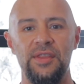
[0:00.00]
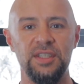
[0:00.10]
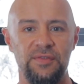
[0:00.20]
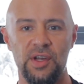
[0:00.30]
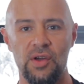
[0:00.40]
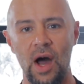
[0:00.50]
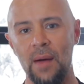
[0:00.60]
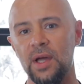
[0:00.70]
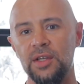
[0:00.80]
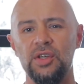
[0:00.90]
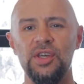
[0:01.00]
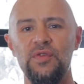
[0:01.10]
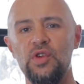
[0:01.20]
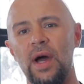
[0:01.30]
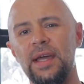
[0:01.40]
In this video, I'm going to
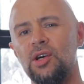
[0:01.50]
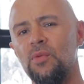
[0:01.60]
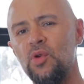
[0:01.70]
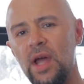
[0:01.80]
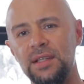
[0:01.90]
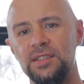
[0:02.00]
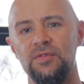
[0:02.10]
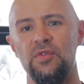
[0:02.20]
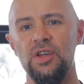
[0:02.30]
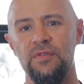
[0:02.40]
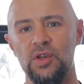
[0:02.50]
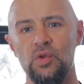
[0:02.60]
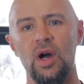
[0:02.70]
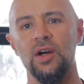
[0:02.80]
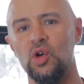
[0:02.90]
give you a comprehensive
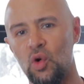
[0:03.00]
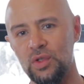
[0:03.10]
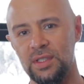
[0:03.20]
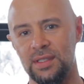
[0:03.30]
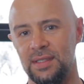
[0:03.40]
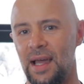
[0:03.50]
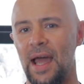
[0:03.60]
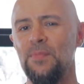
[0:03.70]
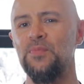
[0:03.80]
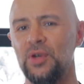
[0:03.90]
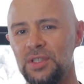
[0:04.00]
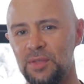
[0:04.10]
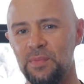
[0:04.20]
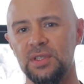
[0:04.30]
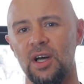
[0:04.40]
review, causes and
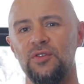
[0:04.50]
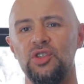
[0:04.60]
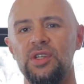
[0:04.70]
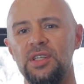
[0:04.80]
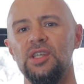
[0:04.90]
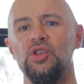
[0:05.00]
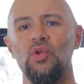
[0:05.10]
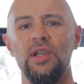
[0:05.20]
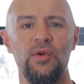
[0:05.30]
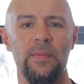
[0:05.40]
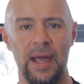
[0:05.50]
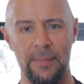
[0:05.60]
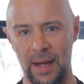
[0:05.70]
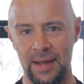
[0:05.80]
principles of treating your lower back